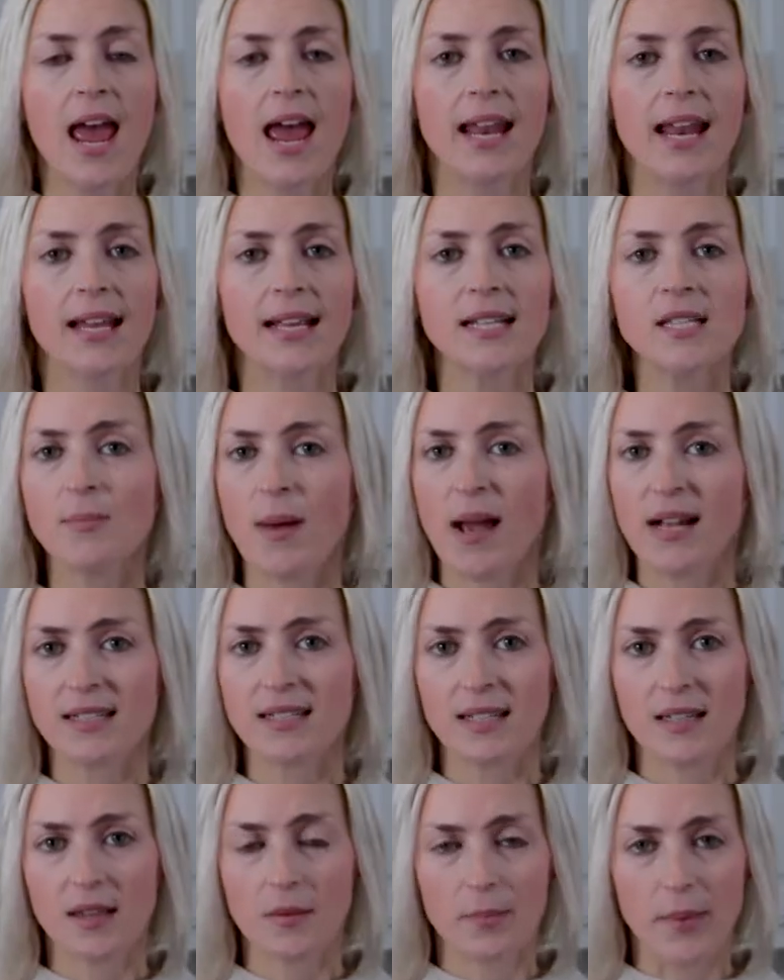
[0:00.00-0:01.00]
and it gets back
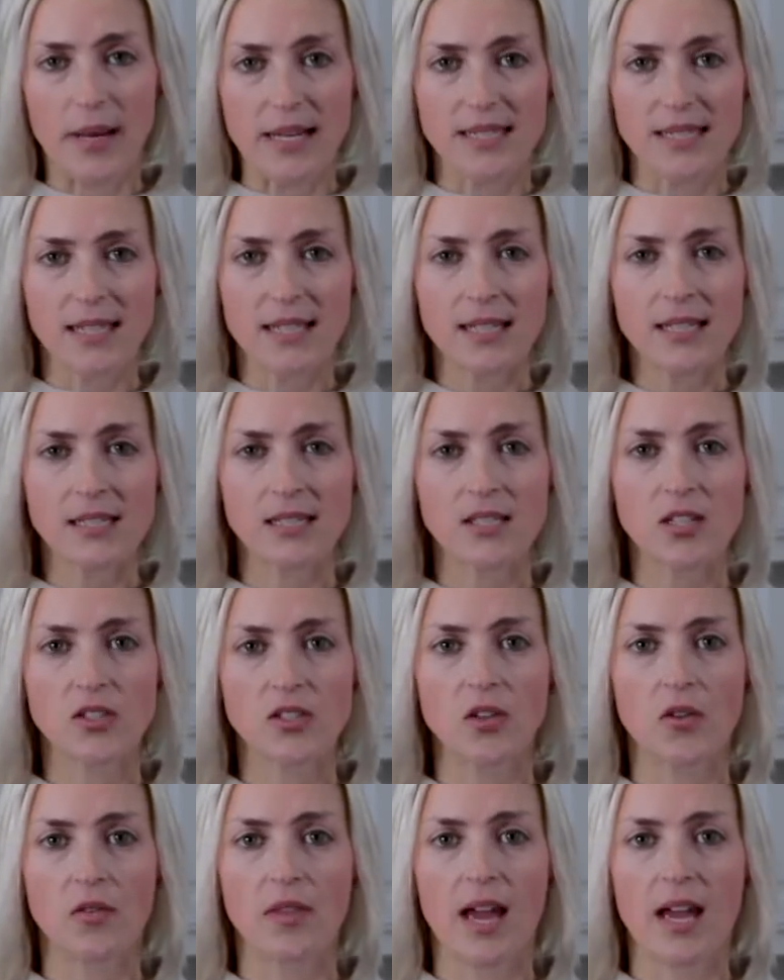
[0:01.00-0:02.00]
to the basics
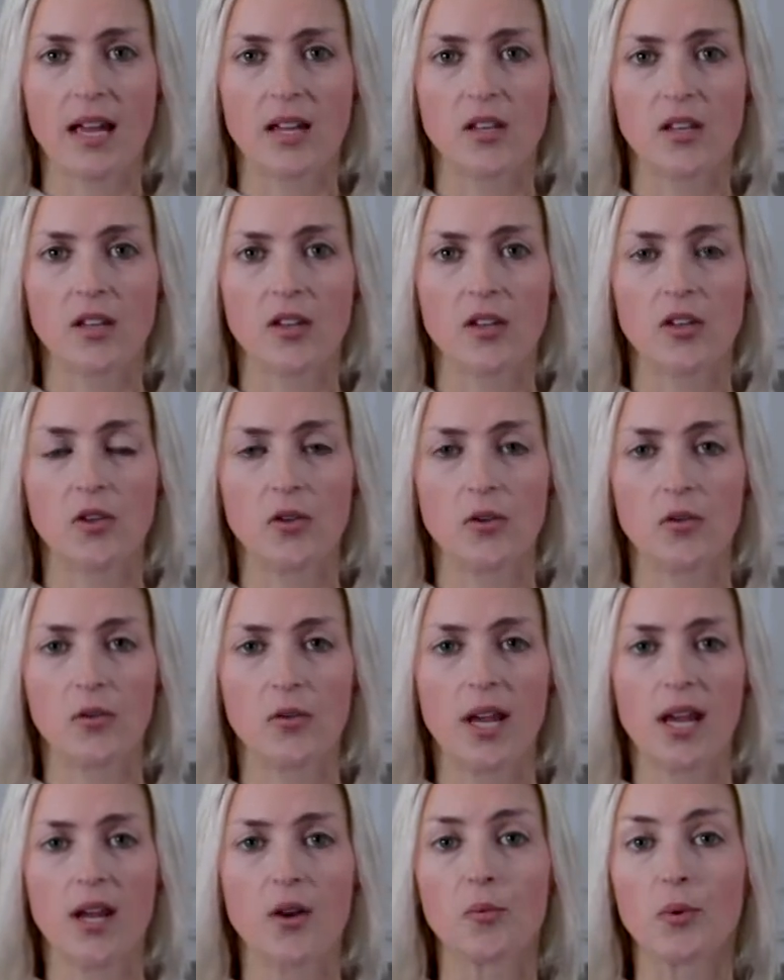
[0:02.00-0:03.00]
so that you
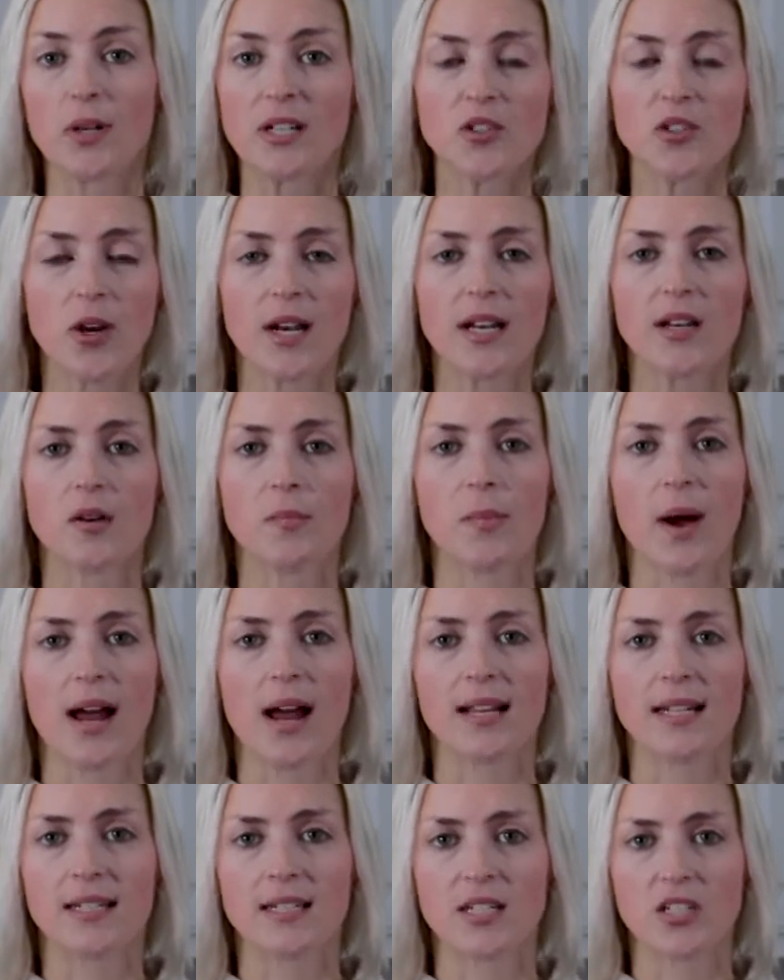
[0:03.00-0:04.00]
can retrain your
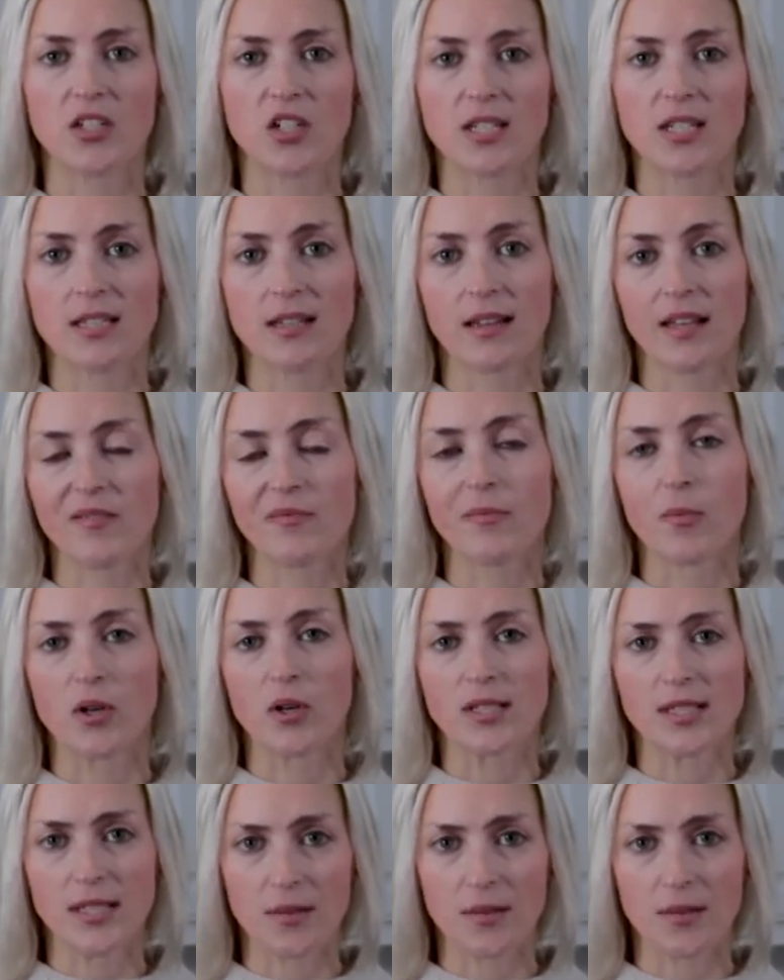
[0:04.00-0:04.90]
body to just live more